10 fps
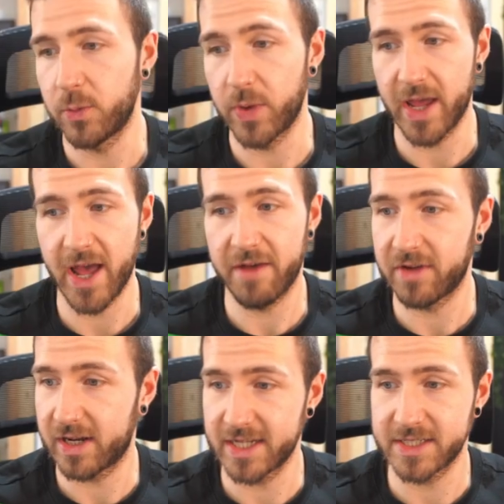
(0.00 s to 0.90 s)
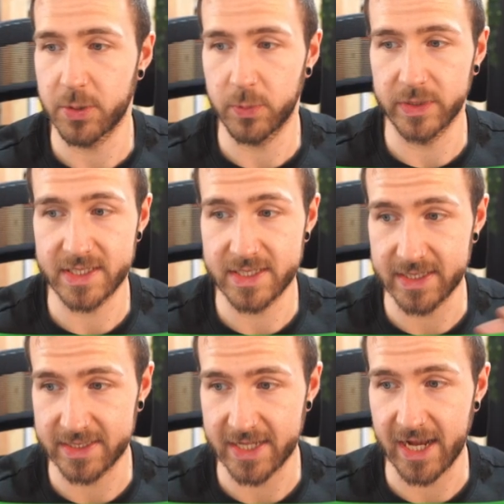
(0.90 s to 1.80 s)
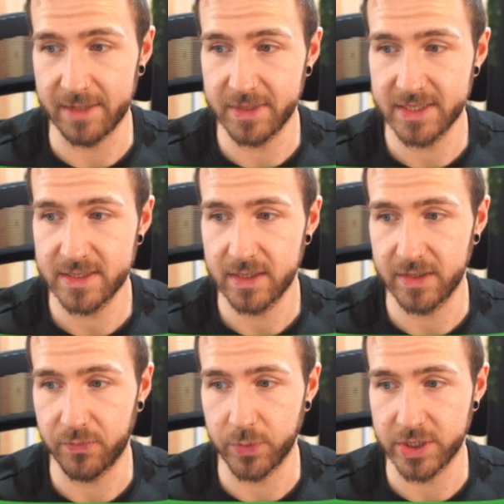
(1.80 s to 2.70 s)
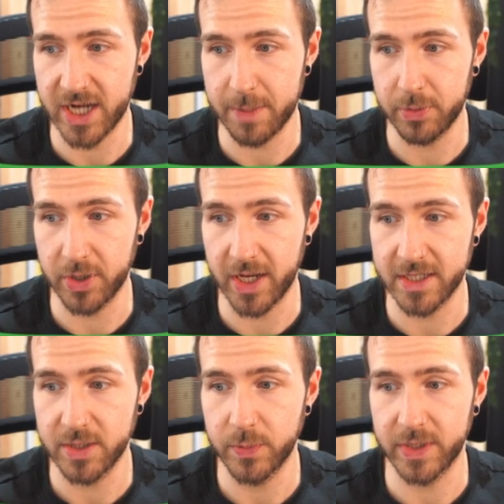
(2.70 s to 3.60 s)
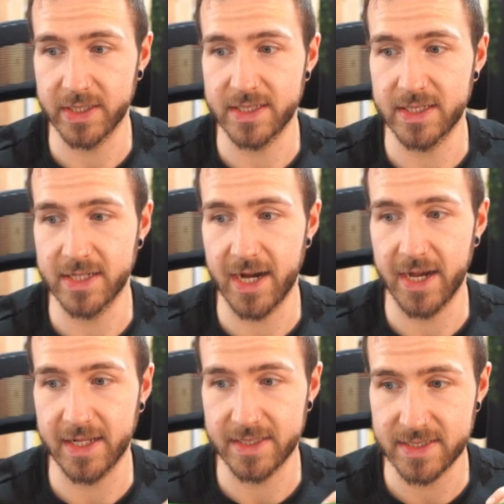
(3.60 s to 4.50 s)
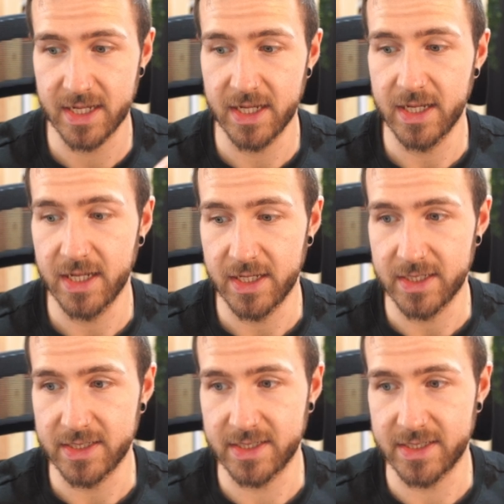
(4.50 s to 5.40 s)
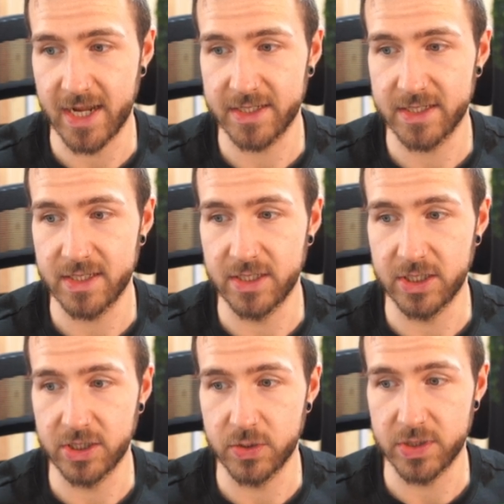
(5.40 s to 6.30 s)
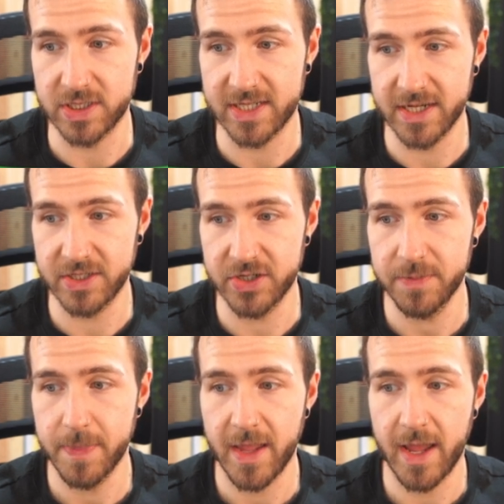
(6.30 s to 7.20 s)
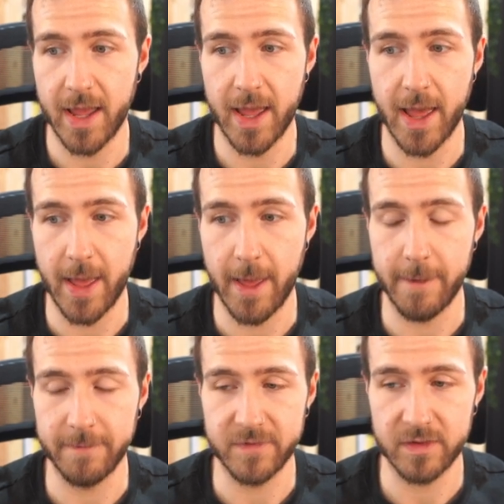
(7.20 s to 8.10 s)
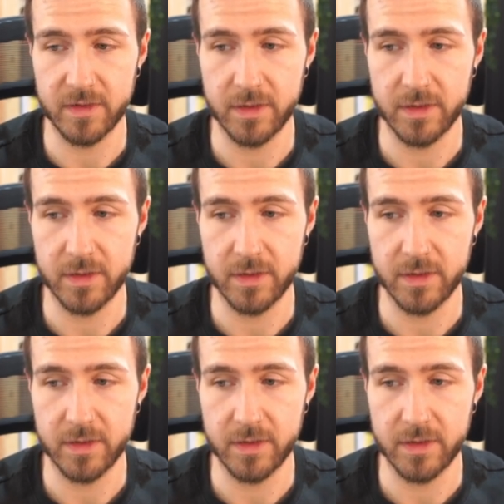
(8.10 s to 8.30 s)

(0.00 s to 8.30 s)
We have a cluster with 6 elements. If we tap on it, we can see that it's set into the center and